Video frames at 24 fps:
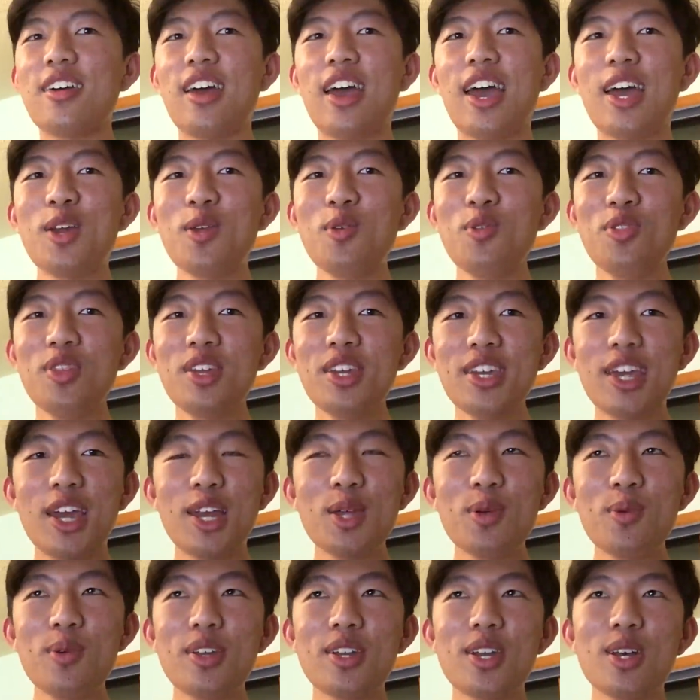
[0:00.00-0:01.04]
I don't think
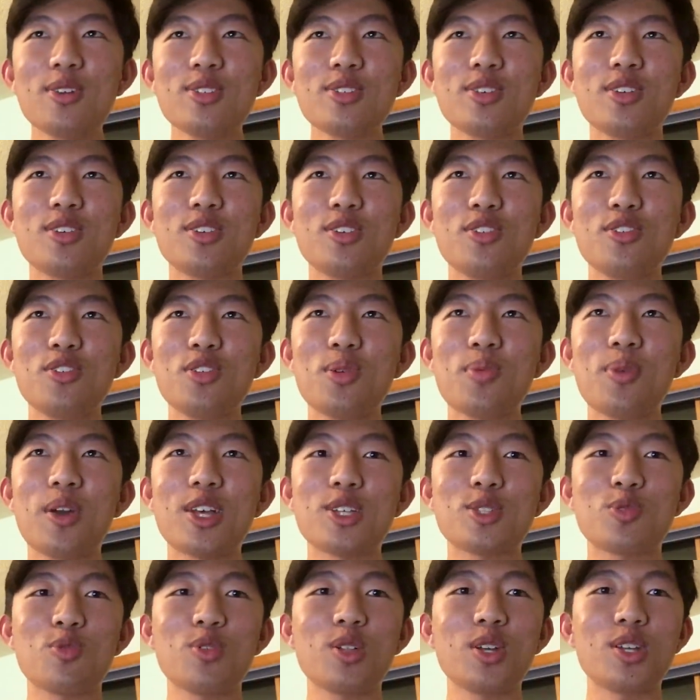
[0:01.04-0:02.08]
anyone else on YouTube
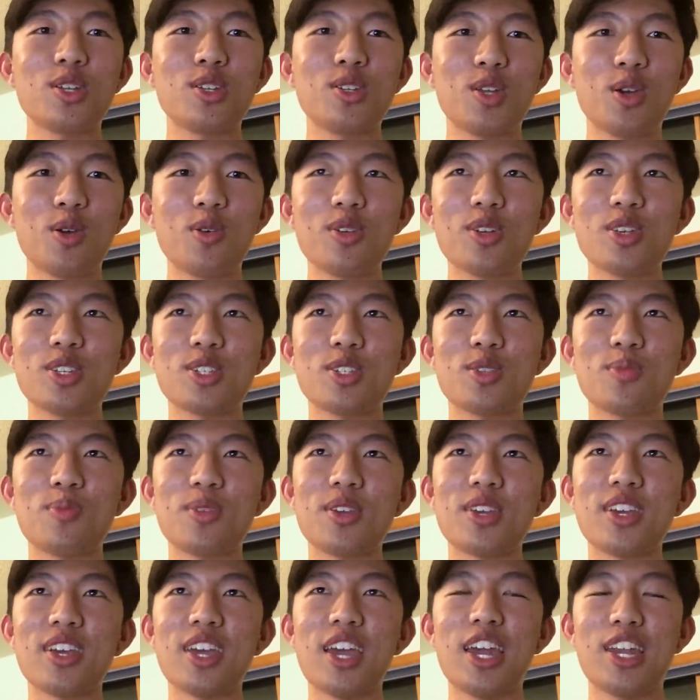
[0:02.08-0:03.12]
has really noticed
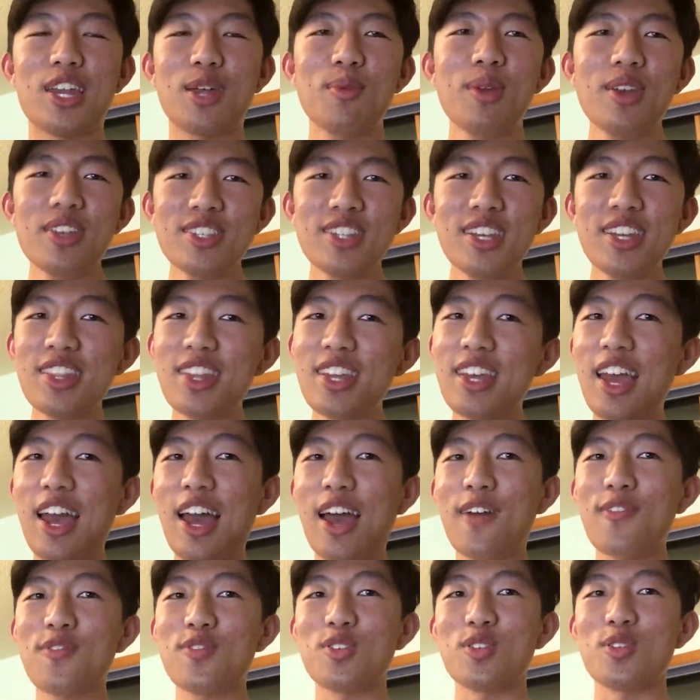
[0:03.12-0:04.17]
me, and I'm not saying they
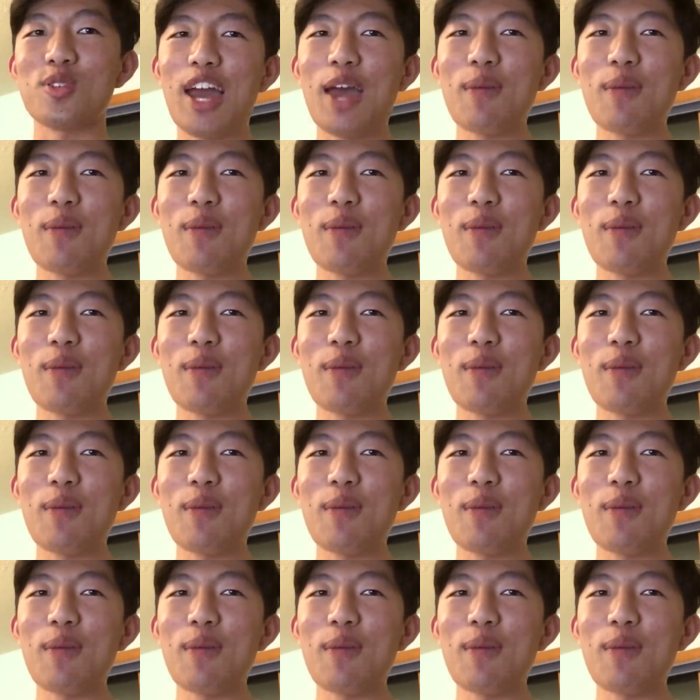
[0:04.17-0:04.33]
have to.